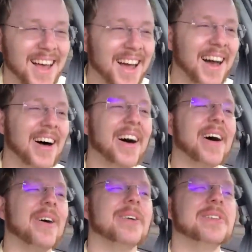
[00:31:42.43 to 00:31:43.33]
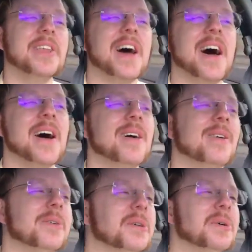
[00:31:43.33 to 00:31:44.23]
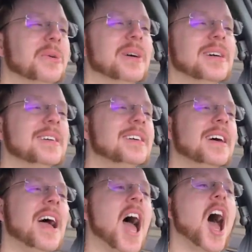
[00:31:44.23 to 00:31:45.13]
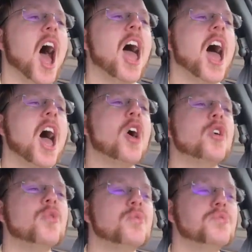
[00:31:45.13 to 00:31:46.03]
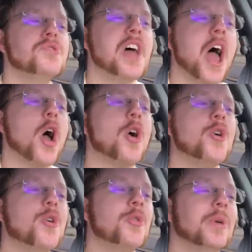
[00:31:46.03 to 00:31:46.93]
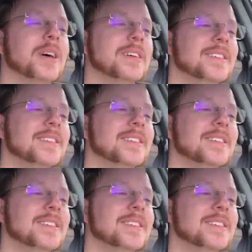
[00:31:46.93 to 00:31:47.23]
Oh no. Oh no.